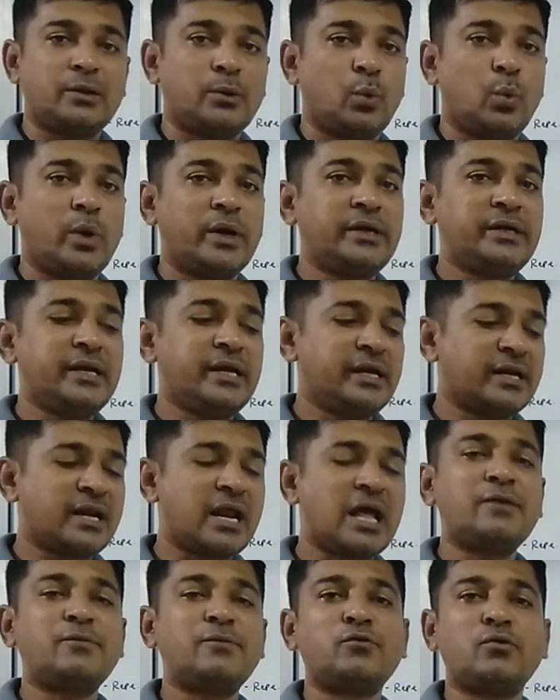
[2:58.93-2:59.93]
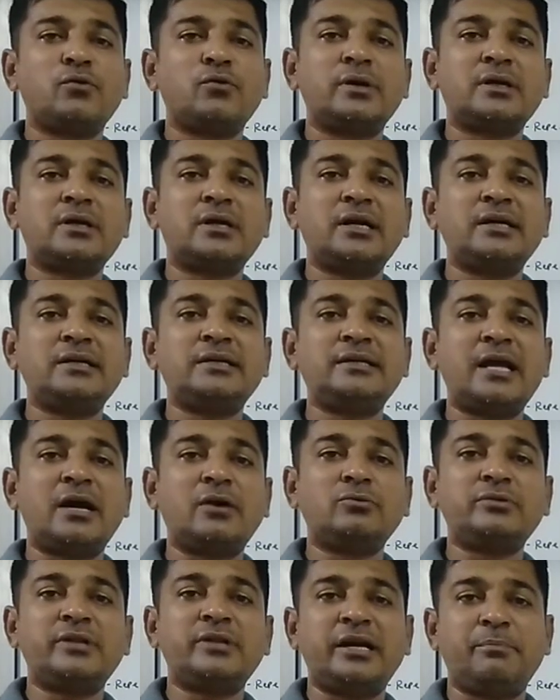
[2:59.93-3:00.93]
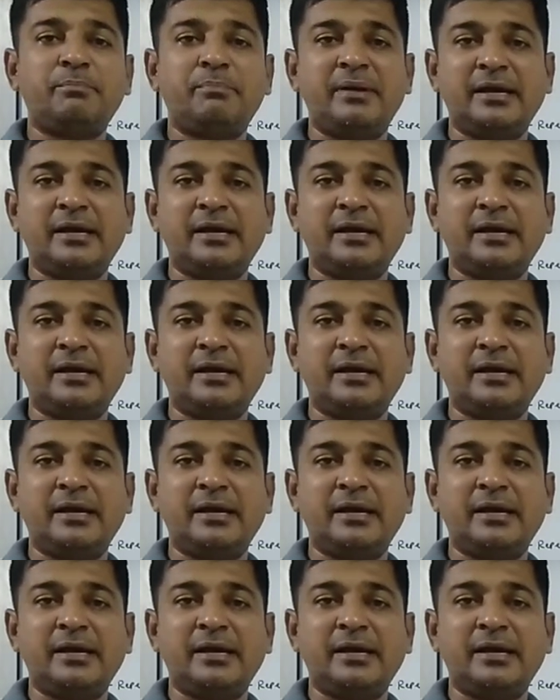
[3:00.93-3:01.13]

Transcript: One day Ralph Rover cut down that